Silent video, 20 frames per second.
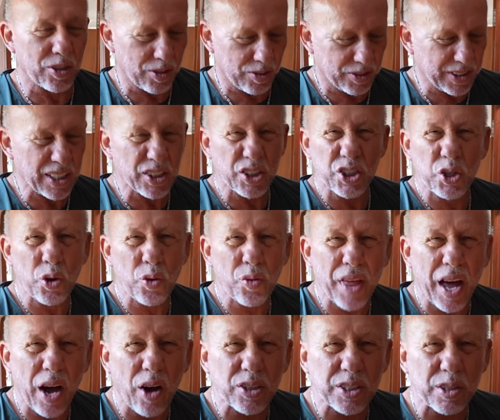since
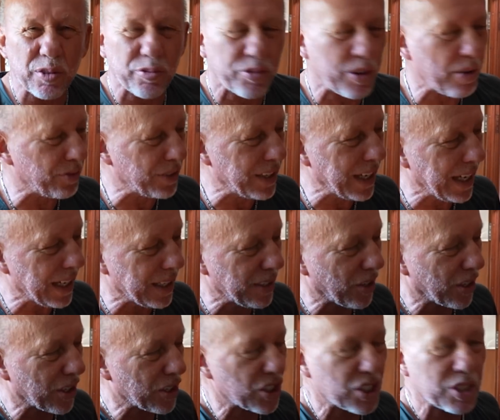2015, you
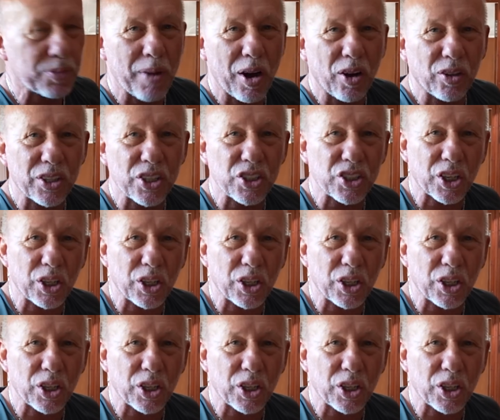can smell this